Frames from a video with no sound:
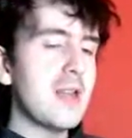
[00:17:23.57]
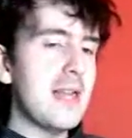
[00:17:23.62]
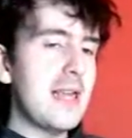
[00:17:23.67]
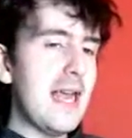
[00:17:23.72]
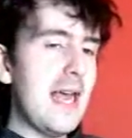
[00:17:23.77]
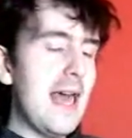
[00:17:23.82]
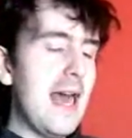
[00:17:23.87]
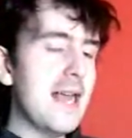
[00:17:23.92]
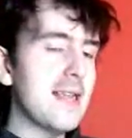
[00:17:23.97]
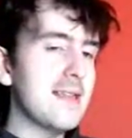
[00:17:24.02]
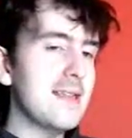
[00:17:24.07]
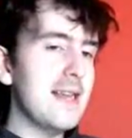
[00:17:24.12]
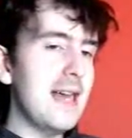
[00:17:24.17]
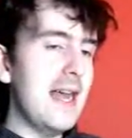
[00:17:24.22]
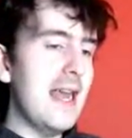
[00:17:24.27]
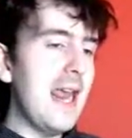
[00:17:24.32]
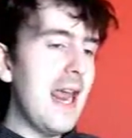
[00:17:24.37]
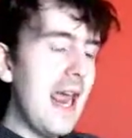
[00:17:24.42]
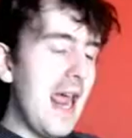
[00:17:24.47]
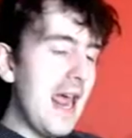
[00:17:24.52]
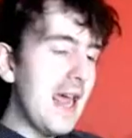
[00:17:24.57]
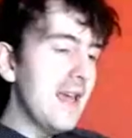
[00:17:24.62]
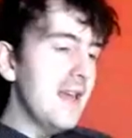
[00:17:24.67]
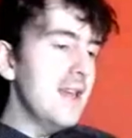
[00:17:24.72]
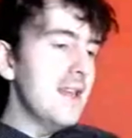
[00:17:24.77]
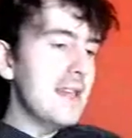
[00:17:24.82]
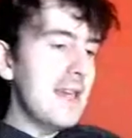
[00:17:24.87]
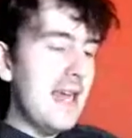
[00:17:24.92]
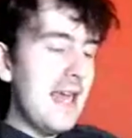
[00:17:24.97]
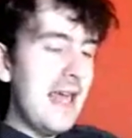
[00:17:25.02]
character that
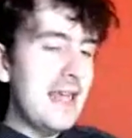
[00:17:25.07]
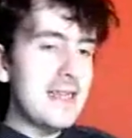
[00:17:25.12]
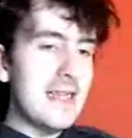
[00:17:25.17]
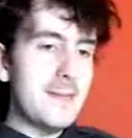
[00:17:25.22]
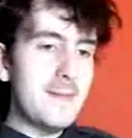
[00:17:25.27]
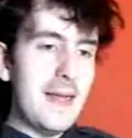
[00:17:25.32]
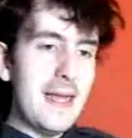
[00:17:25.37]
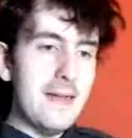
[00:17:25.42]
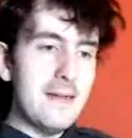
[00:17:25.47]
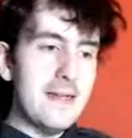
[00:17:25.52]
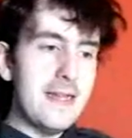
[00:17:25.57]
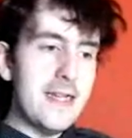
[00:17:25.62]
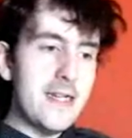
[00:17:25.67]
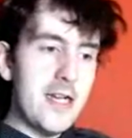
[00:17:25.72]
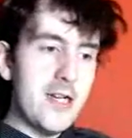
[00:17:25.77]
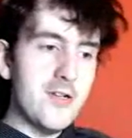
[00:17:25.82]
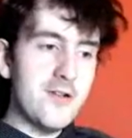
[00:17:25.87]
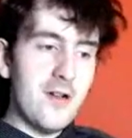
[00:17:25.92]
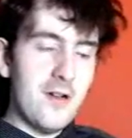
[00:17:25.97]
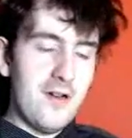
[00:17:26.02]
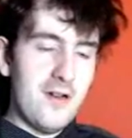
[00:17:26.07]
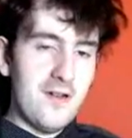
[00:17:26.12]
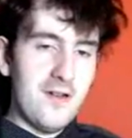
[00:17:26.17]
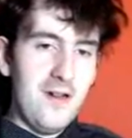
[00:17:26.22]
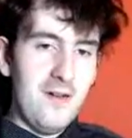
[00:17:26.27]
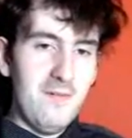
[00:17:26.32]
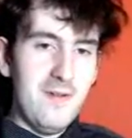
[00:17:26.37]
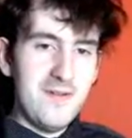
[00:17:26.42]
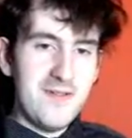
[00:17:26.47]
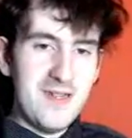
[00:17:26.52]
is being literally trodden
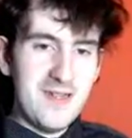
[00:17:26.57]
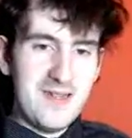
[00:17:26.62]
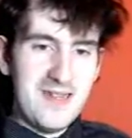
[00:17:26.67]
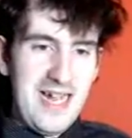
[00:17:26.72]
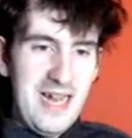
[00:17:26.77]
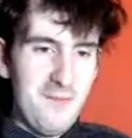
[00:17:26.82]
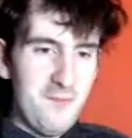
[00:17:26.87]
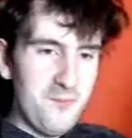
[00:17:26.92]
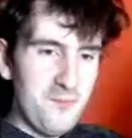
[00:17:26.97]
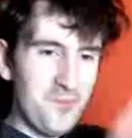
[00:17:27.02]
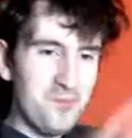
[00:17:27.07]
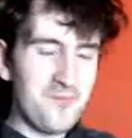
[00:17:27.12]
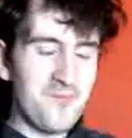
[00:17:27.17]
on, which is like,